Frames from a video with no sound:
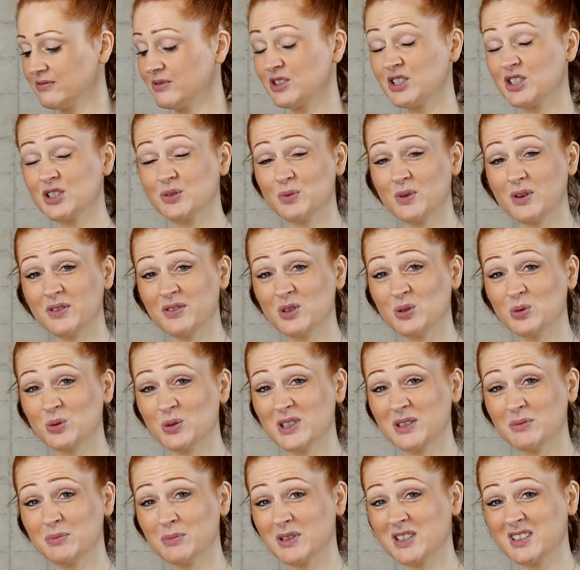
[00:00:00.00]
which is what I've called
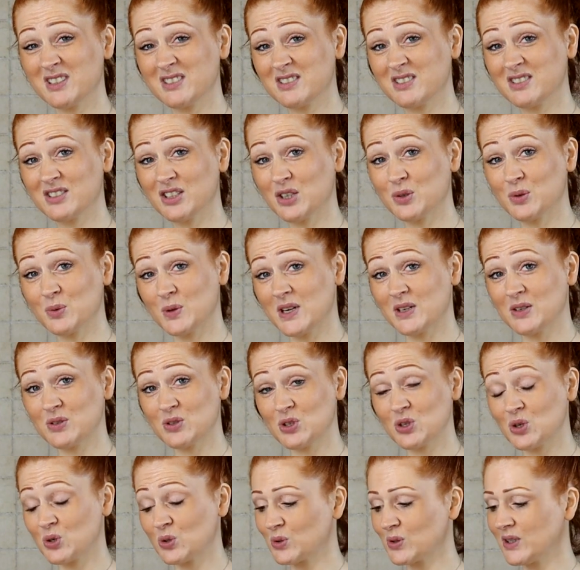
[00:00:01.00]
it because I don't know what
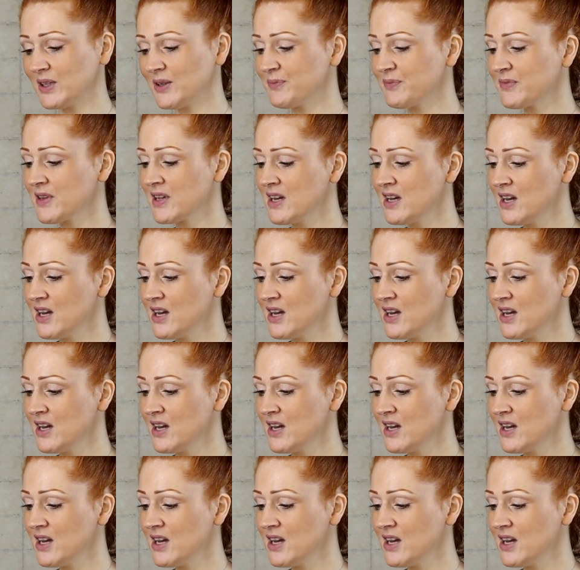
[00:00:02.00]
else to call it.